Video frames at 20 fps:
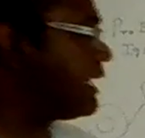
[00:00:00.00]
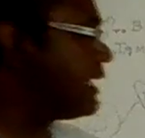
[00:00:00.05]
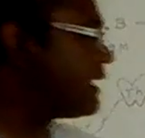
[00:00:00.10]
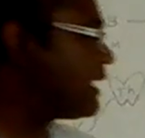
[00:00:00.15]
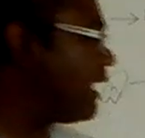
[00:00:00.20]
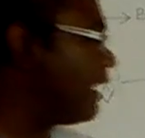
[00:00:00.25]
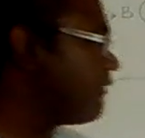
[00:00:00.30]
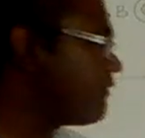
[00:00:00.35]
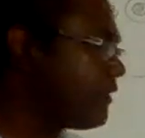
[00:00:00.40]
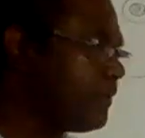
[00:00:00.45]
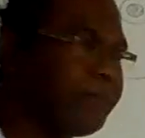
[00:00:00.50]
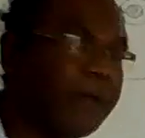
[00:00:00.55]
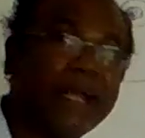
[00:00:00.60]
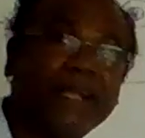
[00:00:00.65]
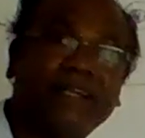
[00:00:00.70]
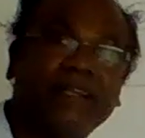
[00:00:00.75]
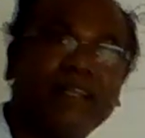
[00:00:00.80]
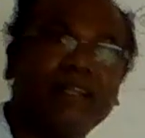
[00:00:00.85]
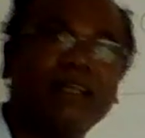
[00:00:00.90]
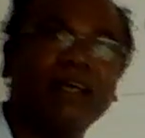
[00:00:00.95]
engulfed a
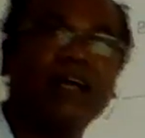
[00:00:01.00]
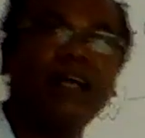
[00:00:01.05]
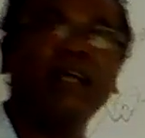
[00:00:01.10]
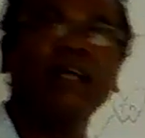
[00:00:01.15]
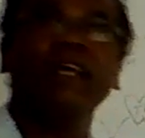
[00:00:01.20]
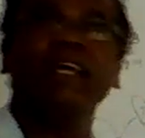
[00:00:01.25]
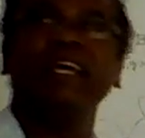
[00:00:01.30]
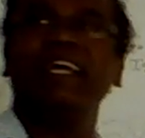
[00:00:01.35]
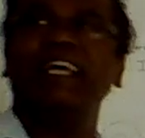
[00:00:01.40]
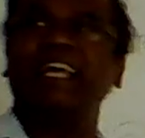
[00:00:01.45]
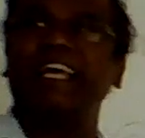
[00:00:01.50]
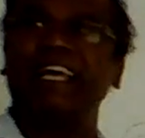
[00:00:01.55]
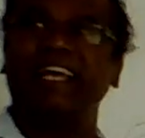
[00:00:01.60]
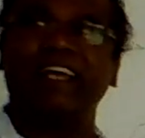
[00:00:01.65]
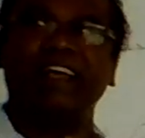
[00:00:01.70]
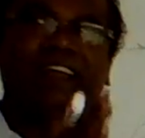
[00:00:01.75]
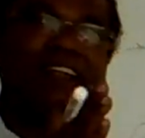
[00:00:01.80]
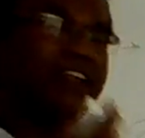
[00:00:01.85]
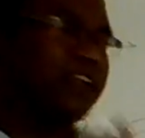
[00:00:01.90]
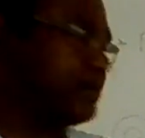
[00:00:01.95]
bacteria,
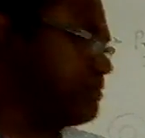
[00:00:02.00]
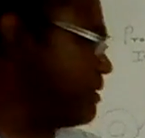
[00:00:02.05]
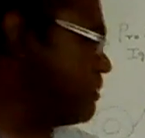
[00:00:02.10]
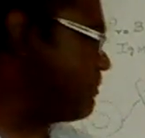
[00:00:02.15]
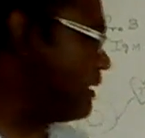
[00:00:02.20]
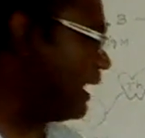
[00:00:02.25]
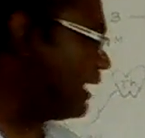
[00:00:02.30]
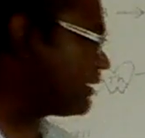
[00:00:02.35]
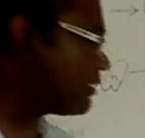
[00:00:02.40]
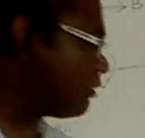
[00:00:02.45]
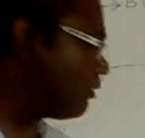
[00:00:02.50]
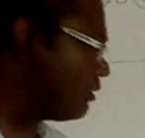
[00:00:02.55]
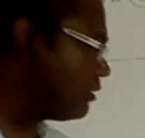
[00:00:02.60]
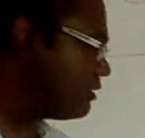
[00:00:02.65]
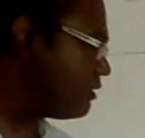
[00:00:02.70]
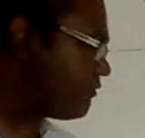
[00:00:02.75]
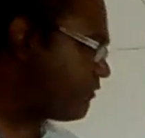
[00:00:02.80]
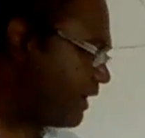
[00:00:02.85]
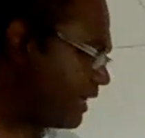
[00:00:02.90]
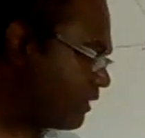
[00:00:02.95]
remember I told you
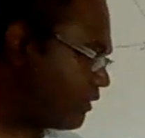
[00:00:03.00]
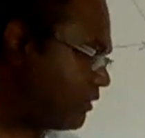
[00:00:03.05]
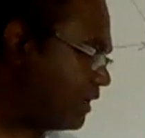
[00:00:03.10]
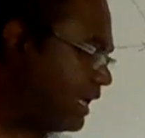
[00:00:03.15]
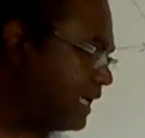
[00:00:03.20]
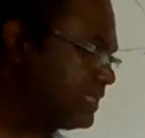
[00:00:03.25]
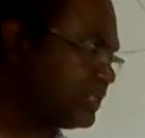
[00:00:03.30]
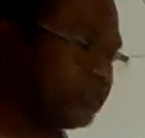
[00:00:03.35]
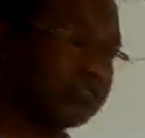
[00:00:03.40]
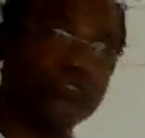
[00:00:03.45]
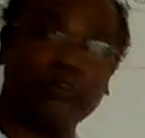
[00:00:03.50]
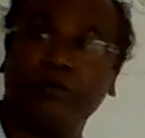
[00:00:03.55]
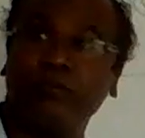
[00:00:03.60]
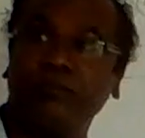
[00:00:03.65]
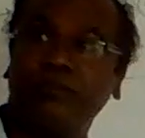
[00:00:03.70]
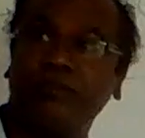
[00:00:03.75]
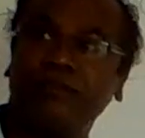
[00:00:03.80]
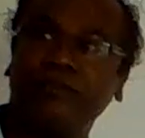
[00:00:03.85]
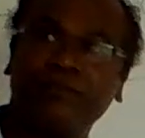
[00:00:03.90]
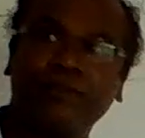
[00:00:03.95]
the phagolysosome,
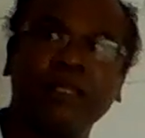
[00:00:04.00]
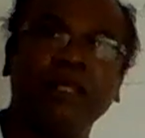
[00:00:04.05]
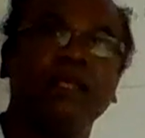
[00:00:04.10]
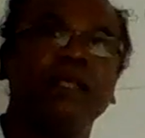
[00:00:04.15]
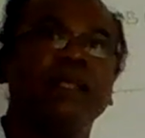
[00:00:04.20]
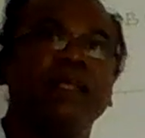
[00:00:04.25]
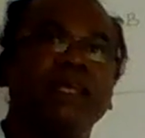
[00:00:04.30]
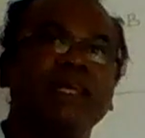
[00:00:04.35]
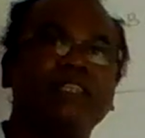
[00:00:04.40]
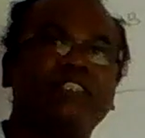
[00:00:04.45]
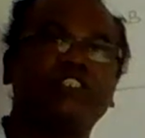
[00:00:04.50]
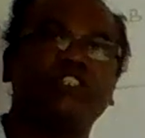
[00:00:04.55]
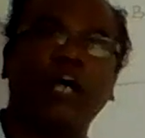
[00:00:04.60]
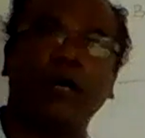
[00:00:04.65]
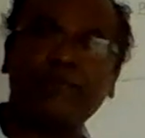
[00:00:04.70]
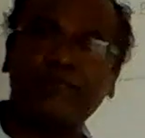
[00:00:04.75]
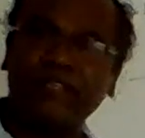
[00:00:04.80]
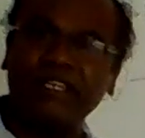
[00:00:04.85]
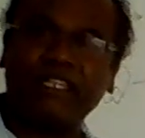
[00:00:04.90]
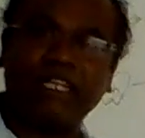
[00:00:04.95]
it
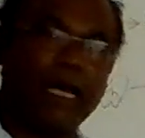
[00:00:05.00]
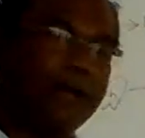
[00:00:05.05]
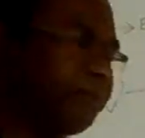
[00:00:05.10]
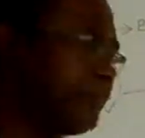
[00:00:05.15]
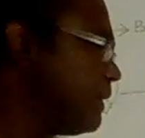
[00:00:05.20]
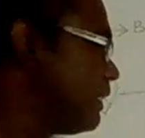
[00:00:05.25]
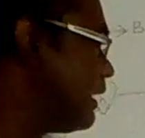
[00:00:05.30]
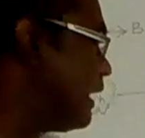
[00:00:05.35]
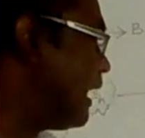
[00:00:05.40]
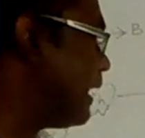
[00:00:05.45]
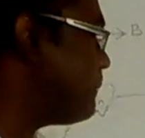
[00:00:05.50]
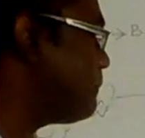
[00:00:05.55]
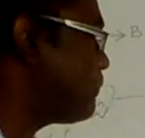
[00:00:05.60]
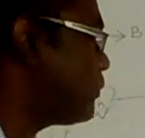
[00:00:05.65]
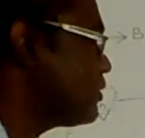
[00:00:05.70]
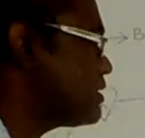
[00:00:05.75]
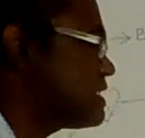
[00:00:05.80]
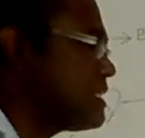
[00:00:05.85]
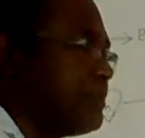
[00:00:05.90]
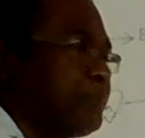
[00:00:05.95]
chops it up and
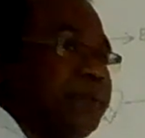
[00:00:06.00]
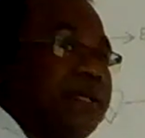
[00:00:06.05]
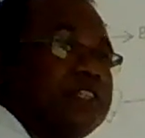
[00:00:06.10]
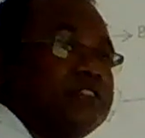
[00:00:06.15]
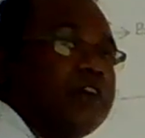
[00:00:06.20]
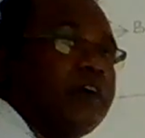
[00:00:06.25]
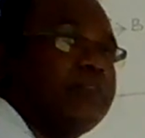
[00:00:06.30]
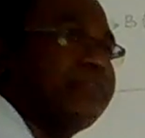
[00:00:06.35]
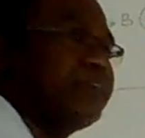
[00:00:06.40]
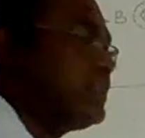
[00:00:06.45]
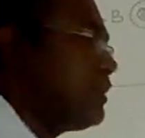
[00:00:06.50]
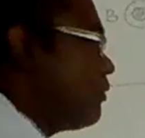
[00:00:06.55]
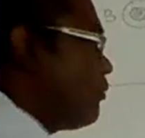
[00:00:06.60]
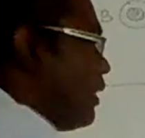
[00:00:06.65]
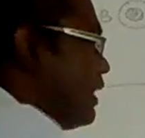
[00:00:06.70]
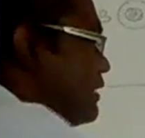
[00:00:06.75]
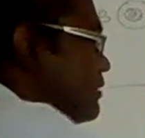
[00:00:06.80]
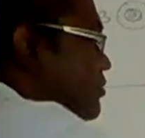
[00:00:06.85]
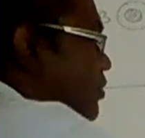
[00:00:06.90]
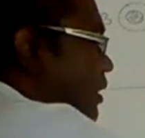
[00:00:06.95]
puts a piece of it on
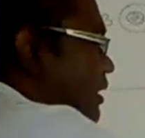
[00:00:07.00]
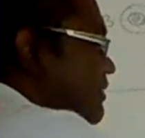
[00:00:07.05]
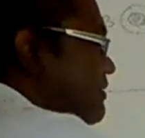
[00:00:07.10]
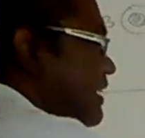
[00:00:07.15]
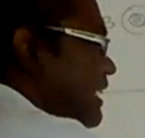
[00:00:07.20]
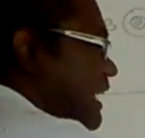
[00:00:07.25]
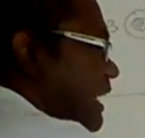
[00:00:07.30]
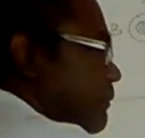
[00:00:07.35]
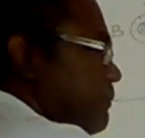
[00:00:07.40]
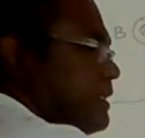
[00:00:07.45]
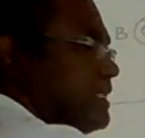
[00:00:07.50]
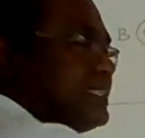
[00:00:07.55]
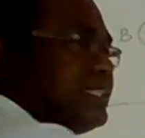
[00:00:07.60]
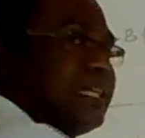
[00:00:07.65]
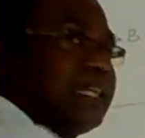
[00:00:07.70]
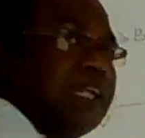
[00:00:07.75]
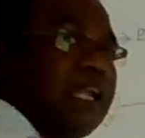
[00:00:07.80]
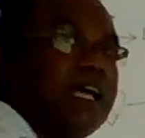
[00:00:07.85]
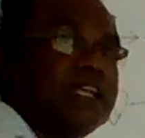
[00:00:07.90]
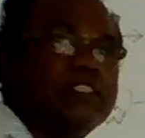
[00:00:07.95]
what is called as an
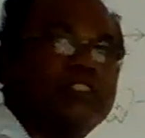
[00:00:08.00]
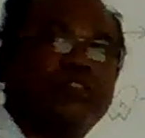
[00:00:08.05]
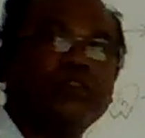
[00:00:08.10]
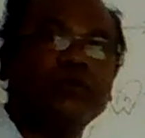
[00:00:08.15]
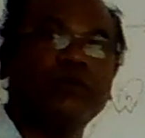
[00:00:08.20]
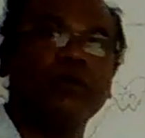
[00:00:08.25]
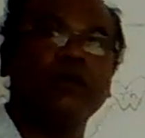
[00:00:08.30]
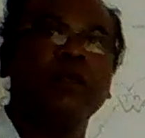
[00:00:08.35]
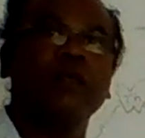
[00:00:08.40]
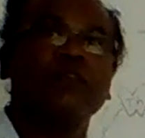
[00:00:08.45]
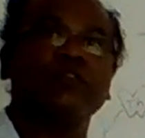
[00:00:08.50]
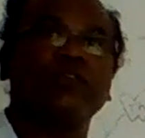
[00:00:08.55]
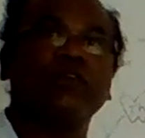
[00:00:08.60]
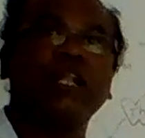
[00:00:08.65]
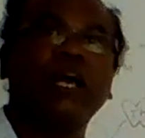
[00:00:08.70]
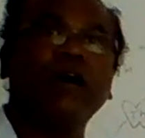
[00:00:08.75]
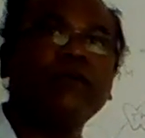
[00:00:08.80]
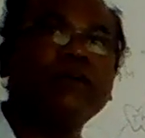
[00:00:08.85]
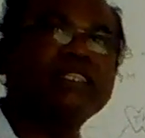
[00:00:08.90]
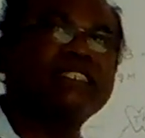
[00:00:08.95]
MHC class 2. So
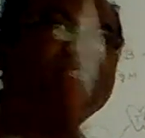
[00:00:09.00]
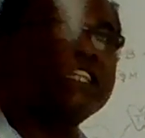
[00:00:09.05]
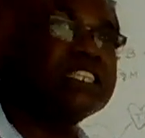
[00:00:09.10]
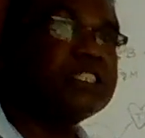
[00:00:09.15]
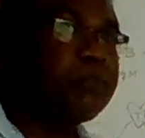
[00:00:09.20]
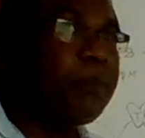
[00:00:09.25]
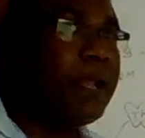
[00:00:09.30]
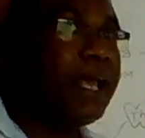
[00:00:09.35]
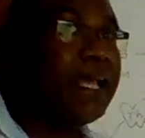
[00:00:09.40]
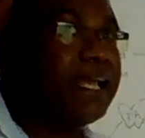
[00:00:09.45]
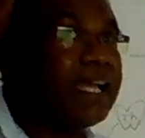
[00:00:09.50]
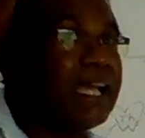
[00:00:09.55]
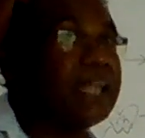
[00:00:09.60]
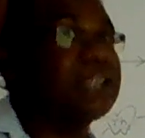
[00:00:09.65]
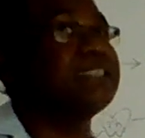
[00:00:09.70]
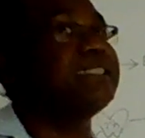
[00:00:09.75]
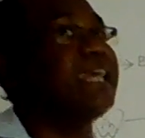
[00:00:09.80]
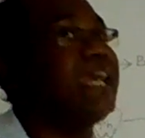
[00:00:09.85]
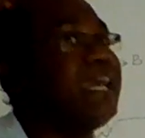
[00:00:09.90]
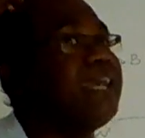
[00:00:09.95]
now it's displaying
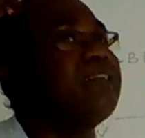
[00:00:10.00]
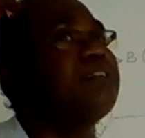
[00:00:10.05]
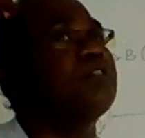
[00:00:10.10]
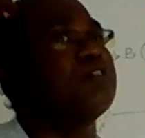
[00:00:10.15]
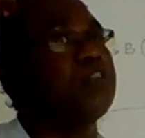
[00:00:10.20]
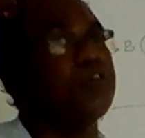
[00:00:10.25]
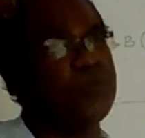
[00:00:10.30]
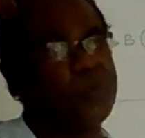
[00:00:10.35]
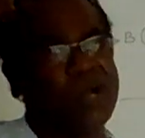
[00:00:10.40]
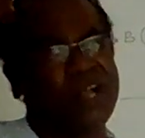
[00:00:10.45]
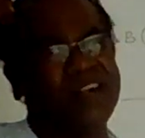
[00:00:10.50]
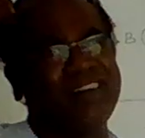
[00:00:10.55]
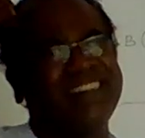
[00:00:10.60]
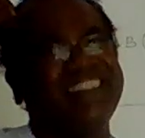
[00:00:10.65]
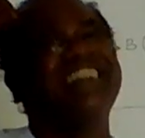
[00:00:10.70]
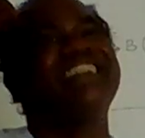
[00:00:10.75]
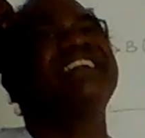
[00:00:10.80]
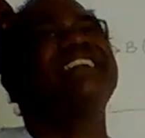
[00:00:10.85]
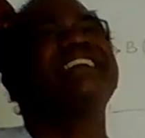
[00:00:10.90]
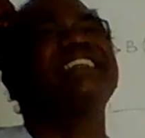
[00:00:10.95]
and saying to the world
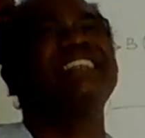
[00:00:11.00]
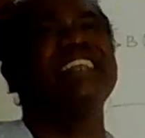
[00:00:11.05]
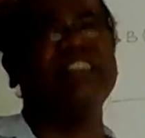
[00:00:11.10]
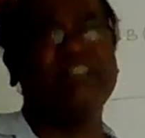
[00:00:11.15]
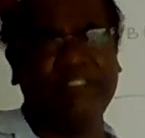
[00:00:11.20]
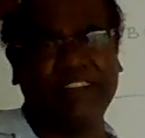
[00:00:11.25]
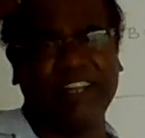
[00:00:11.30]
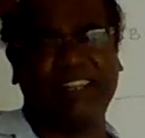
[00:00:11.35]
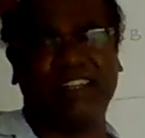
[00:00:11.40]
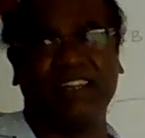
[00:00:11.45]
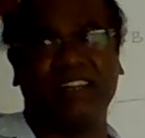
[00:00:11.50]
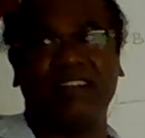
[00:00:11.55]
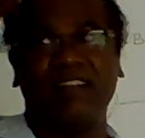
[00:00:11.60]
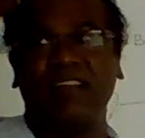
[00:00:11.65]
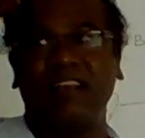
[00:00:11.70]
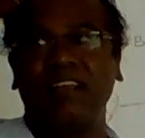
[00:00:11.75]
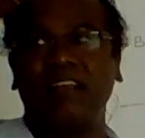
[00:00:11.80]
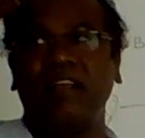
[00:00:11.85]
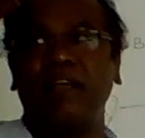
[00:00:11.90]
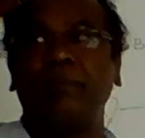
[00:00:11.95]
that it is infected
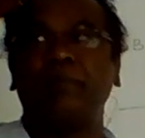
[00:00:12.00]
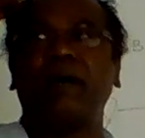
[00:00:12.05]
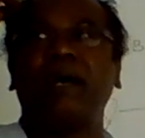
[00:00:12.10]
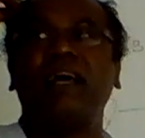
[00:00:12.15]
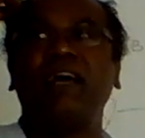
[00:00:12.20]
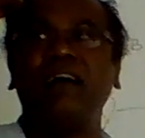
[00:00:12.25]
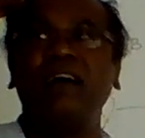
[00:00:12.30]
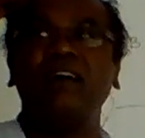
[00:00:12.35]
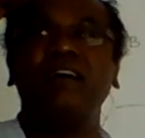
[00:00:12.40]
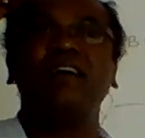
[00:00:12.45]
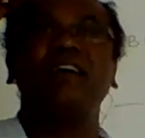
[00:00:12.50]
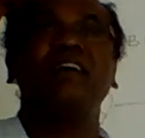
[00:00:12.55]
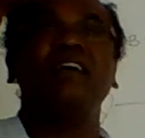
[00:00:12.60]
by a